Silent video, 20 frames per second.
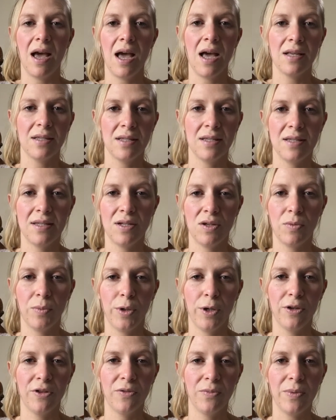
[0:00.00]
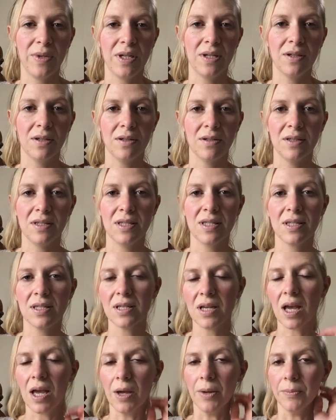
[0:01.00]
as a stillbirth because
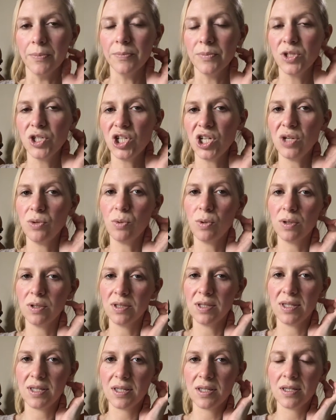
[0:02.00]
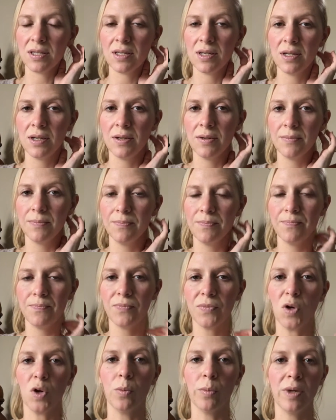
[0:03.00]
she was
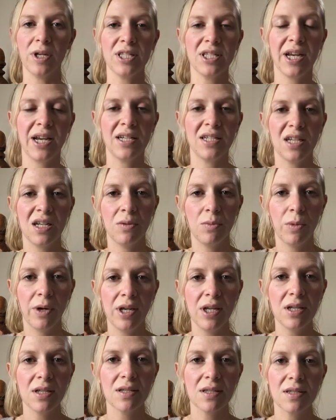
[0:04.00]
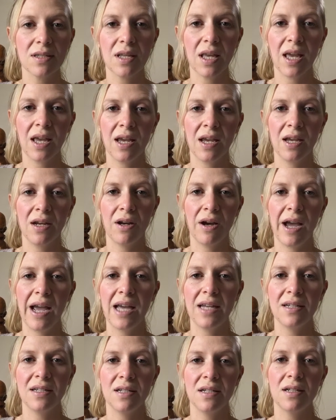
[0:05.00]
almost 18 weeks and I
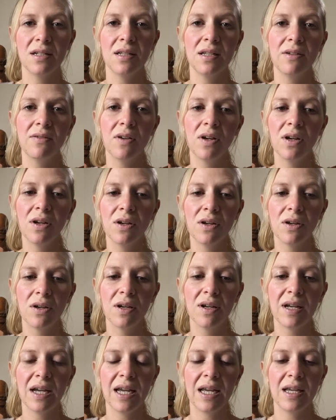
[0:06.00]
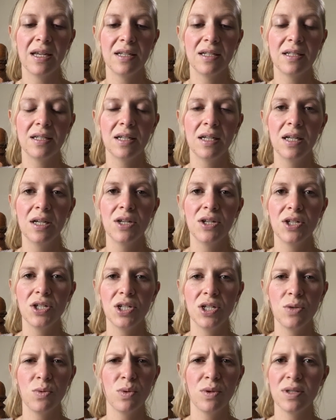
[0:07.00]
had to deliver her, and
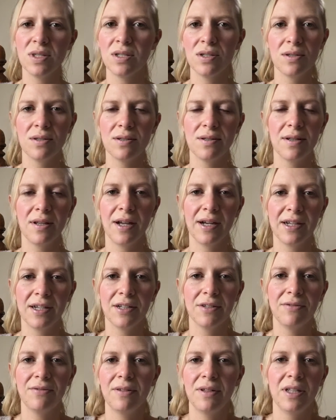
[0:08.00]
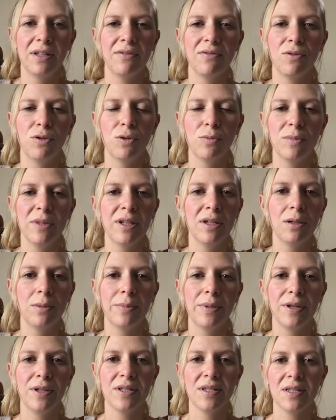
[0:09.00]
she wasn't like a fully formed little
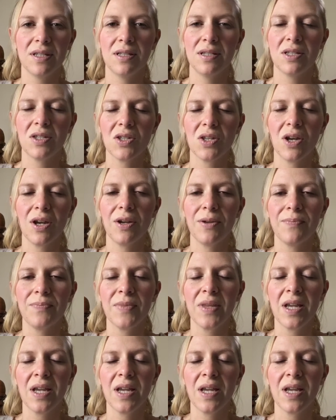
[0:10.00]
person, so